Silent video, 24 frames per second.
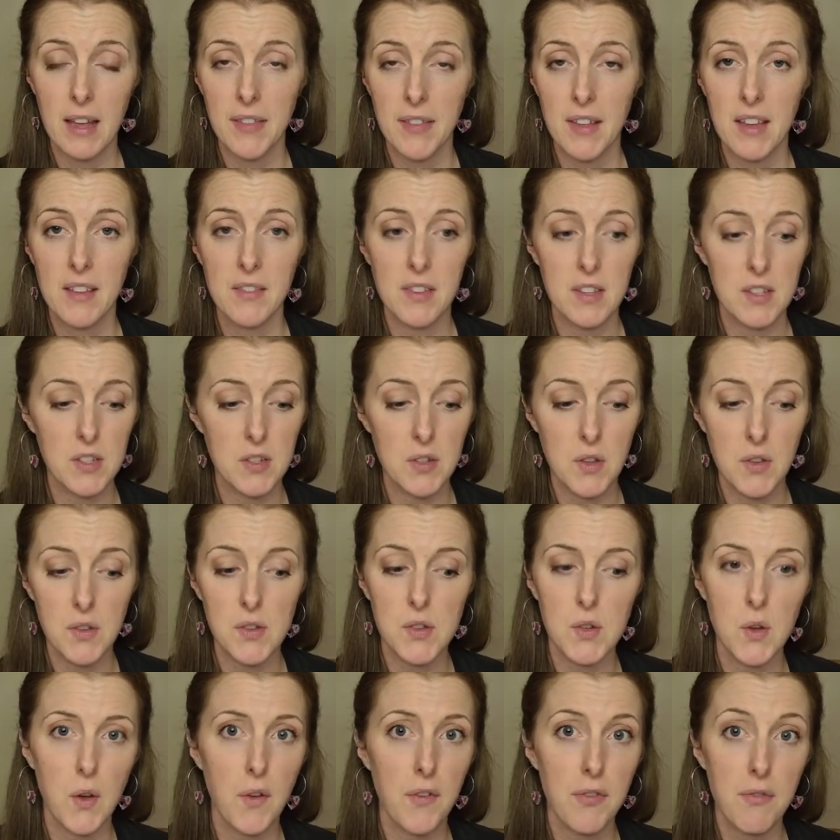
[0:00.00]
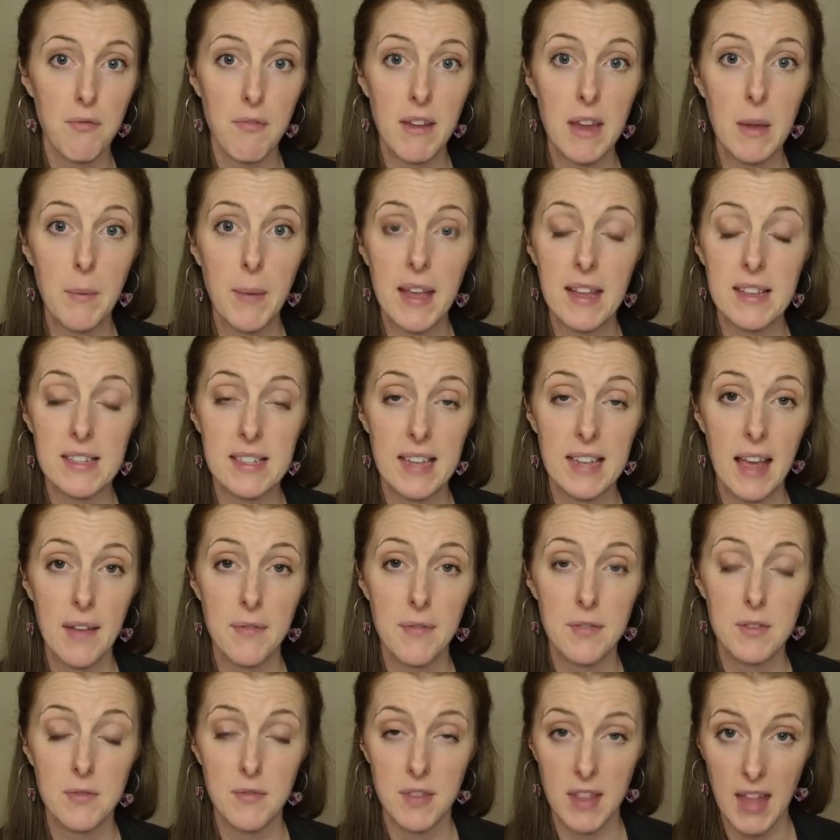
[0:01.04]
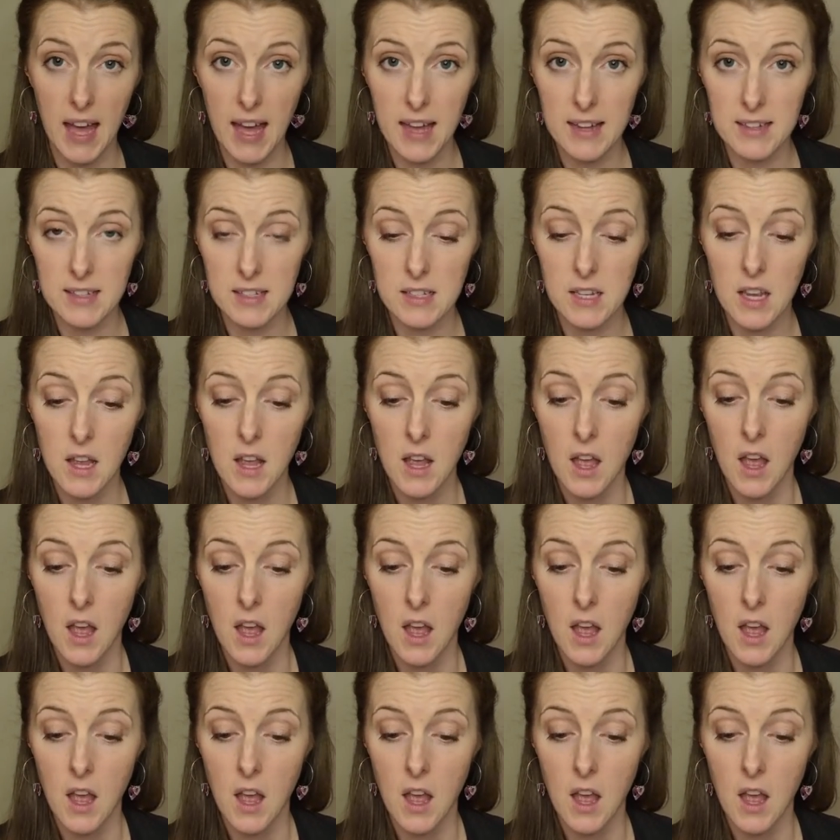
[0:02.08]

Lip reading: I think there's another sort of 3 weeks left for that.